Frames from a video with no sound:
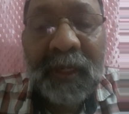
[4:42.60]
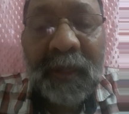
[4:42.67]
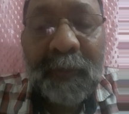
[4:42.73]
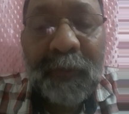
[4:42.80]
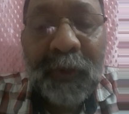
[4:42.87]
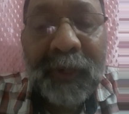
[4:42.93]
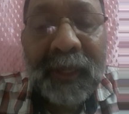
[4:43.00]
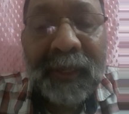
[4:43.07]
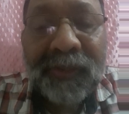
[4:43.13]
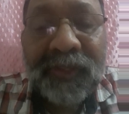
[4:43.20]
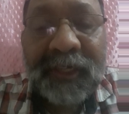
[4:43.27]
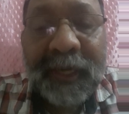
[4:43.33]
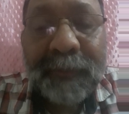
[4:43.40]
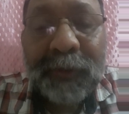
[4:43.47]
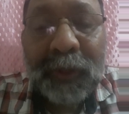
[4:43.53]
putting
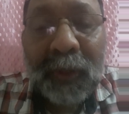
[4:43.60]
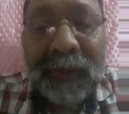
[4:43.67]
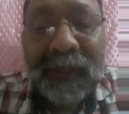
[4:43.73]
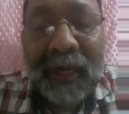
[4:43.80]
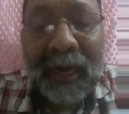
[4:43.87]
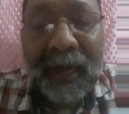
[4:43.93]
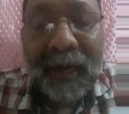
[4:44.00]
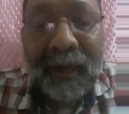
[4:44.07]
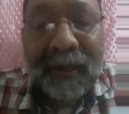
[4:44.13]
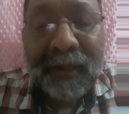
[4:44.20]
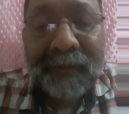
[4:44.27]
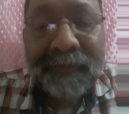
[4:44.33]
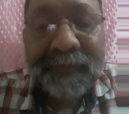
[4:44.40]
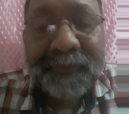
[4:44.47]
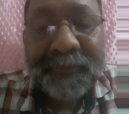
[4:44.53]
steps on the ladder.
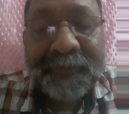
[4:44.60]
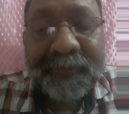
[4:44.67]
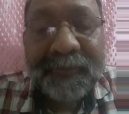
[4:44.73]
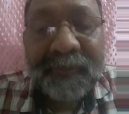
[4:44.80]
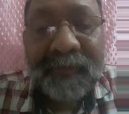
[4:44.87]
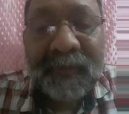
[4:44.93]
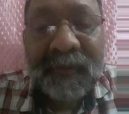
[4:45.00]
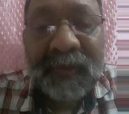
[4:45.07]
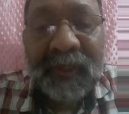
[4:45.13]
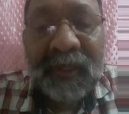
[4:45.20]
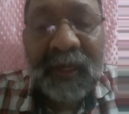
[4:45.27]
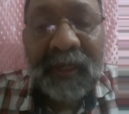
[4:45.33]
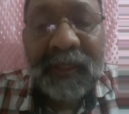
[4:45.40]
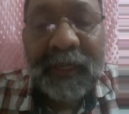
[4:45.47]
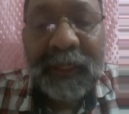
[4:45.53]

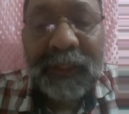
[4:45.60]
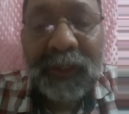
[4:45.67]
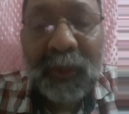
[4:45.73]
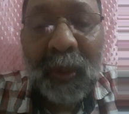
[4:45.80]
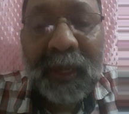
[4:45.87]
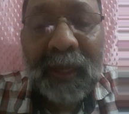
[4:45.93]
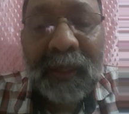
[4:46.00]
There is no